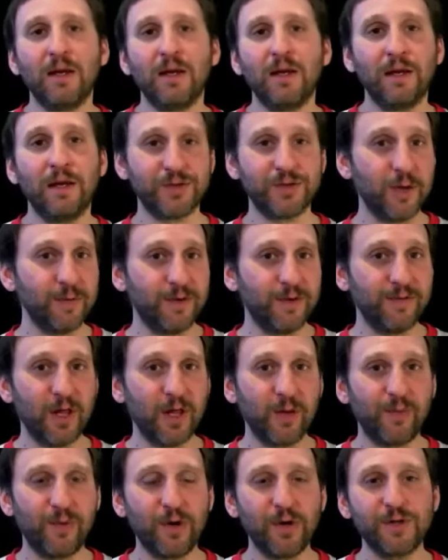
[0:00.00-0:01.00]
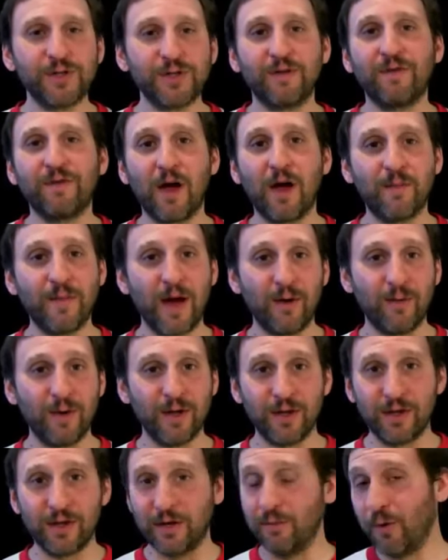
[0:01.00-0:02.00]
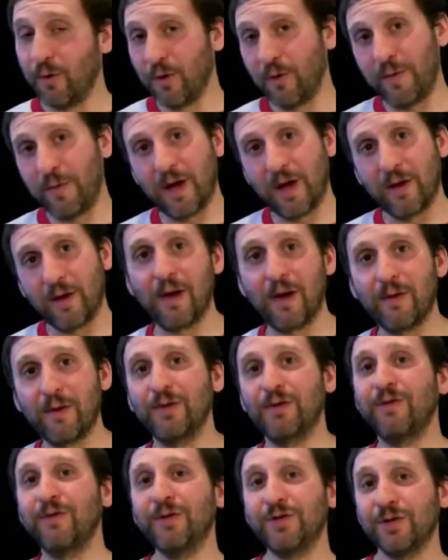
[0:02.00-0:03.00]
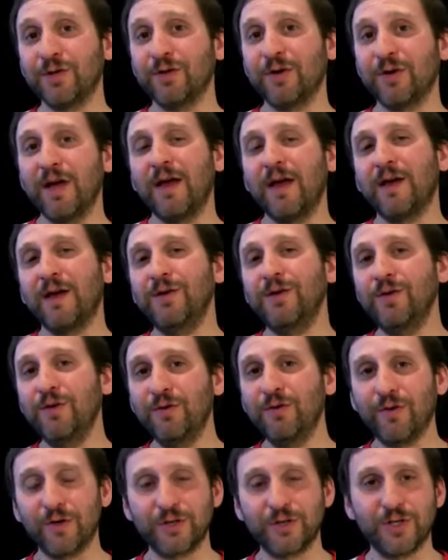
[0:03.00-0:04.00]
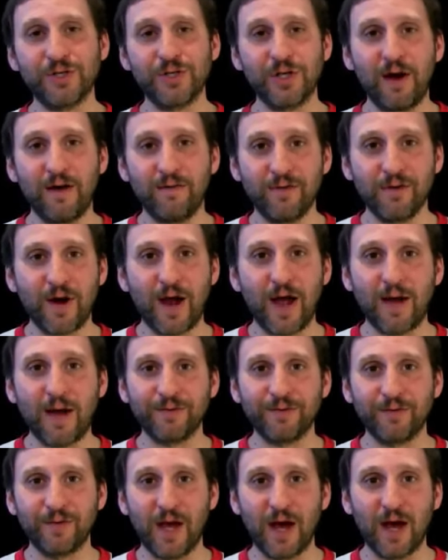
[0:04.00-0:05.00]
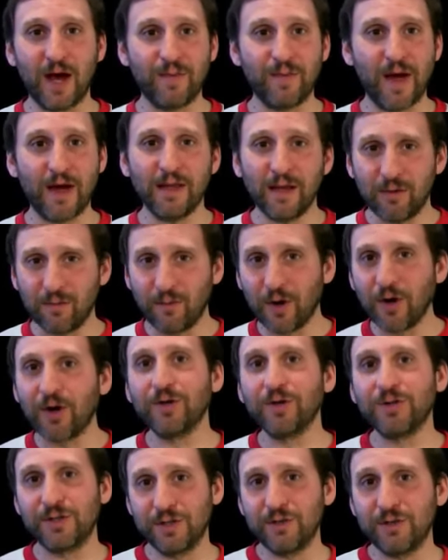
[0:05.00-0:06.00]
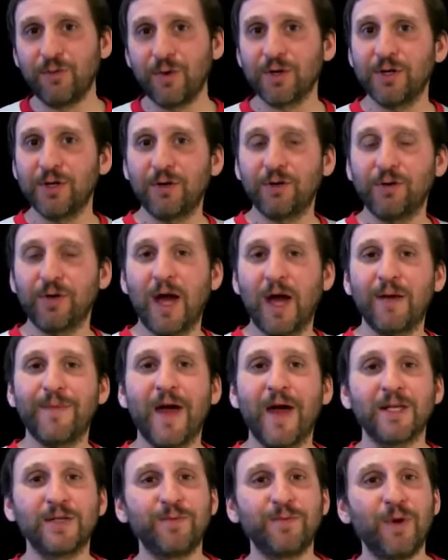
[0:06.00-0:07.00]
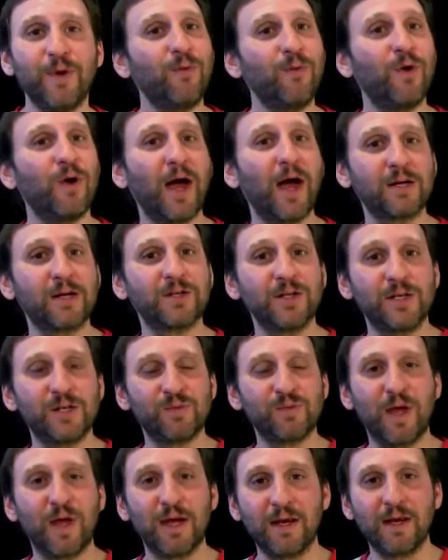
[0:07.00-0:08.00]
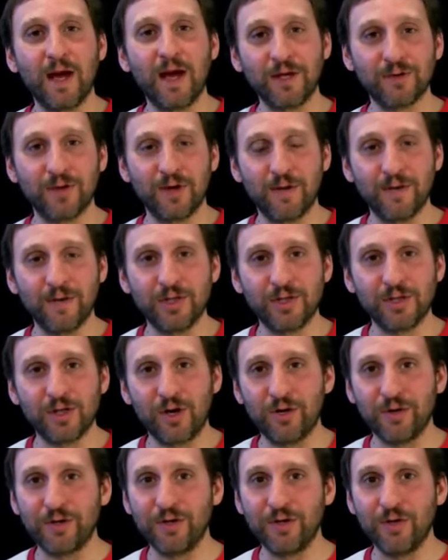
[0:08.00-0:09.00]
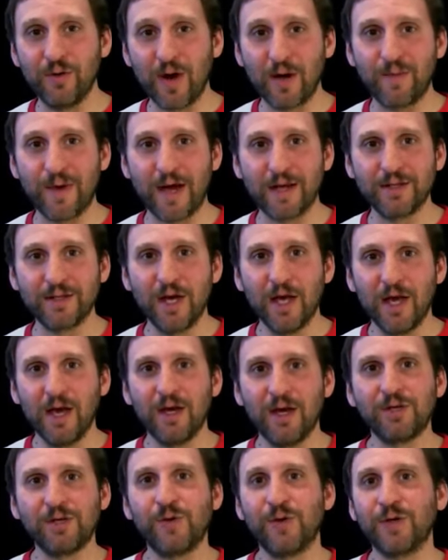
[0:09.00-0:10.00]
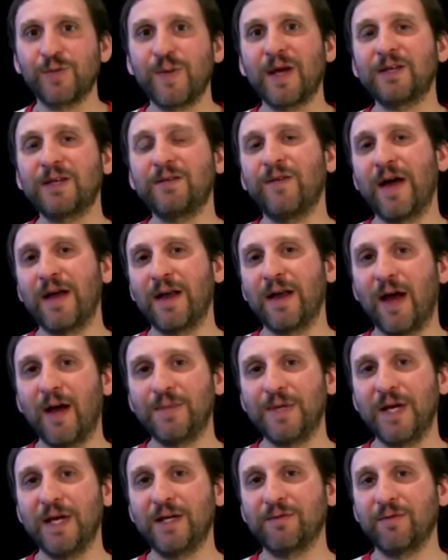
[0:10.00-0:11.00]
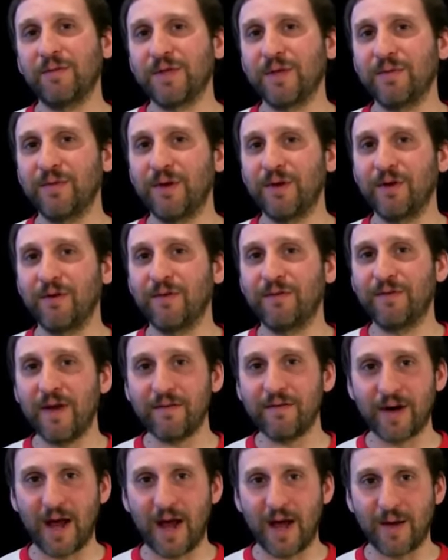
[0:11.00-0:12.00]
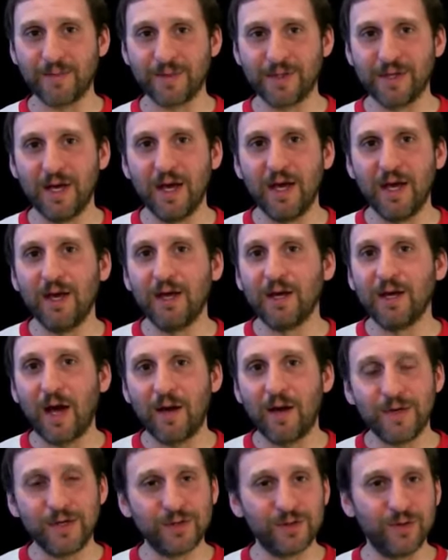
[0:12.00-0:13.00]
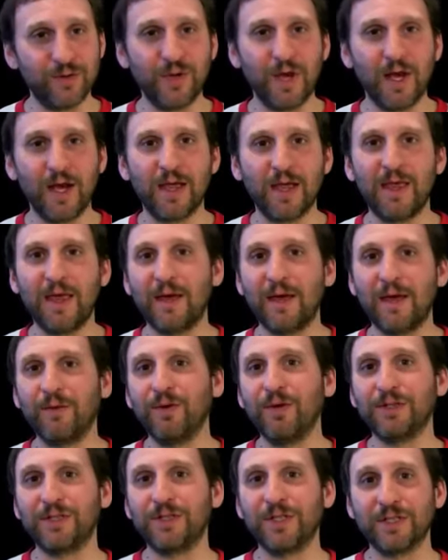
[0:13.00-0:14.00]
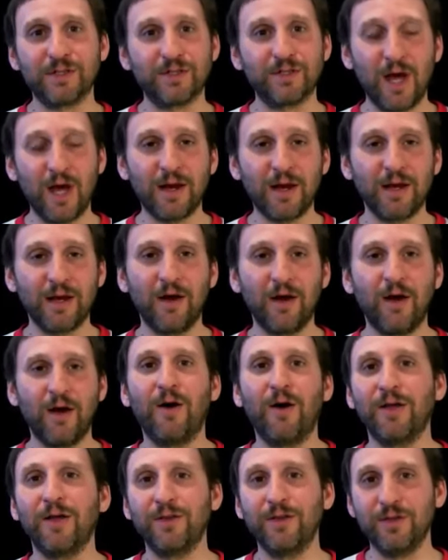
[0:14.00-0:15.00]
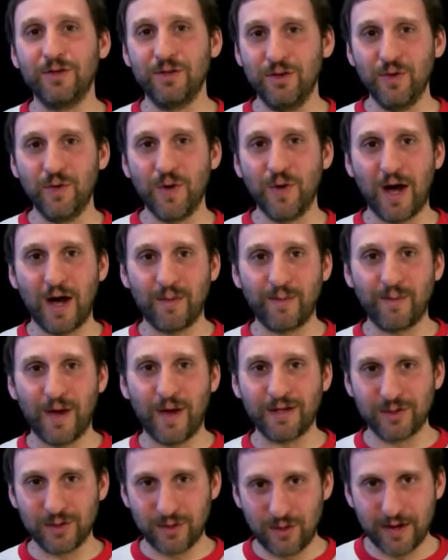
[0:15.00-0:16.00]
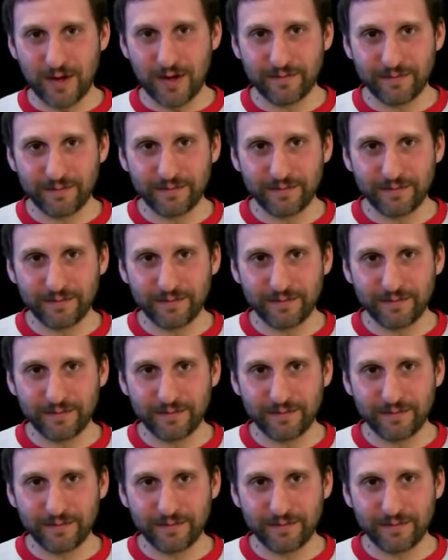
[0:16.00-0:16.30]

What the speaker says: Now some developers have come out with, and more will be coming out with in the future, new versions of their apps for the iPad that'll still work on the old iPads, but will actually display nicer images on the new iPads. So expect to find updates from some of your favorite apps coming soon that will look just stunning on the new iPad screen.